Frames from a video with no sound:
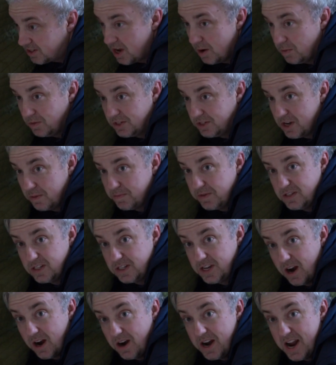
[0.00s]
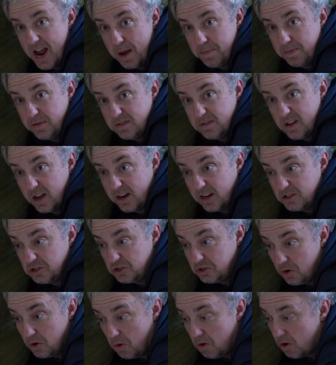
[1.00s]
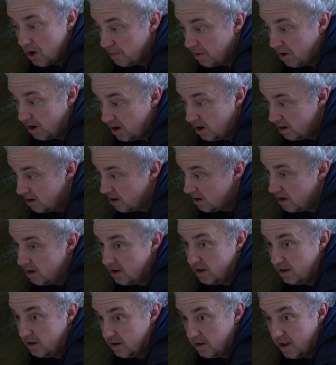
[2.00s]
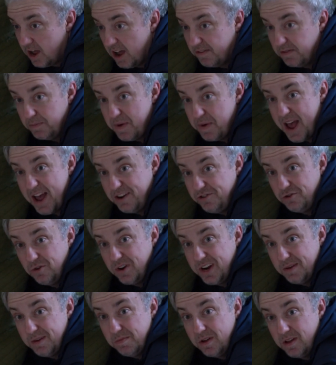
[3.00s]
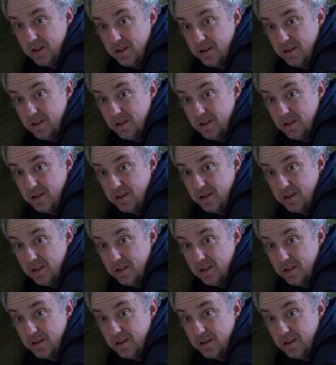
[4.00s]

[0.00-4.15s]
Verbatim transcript: come when something scary happens, like a storm or I have a bad dream.